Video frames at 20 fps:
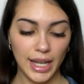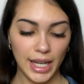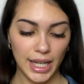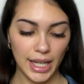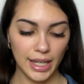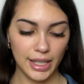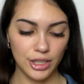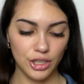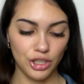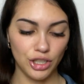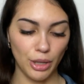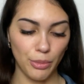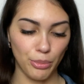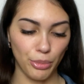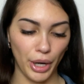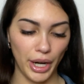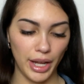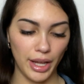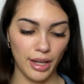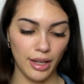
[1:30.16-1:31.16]
and jump
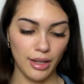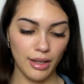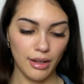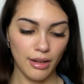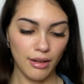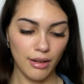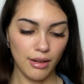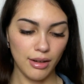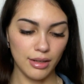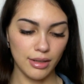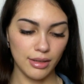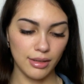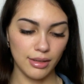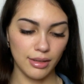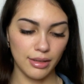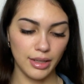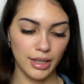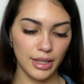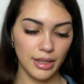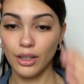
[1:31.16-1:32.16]
right in,
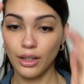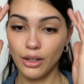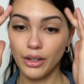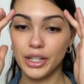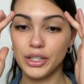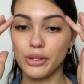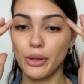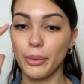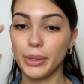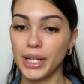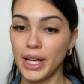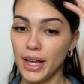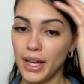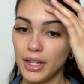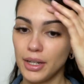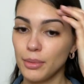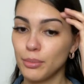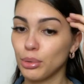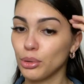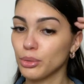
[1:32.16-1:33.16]
honestly. Okay, so I went ahead
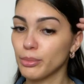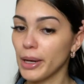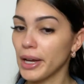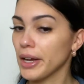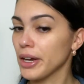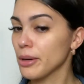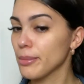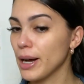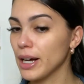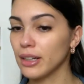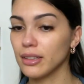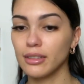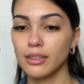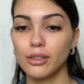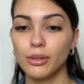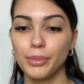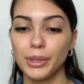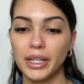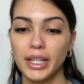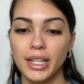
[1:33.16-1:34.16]
and pulled my hair back a
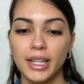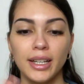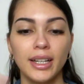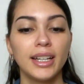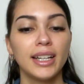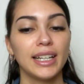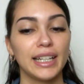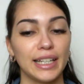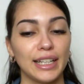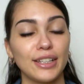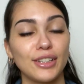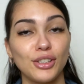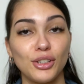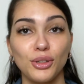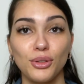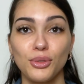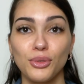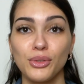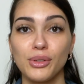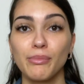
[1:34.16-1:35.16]
little bit.
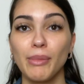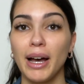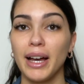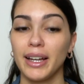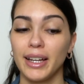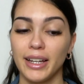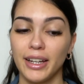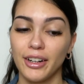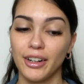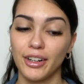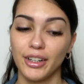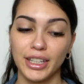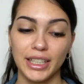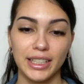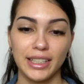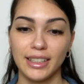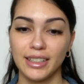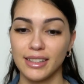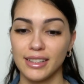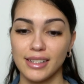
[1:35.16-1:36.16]
Excuse my hair,
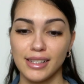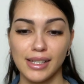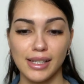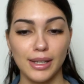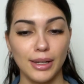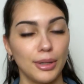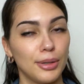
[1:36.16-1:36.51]
it's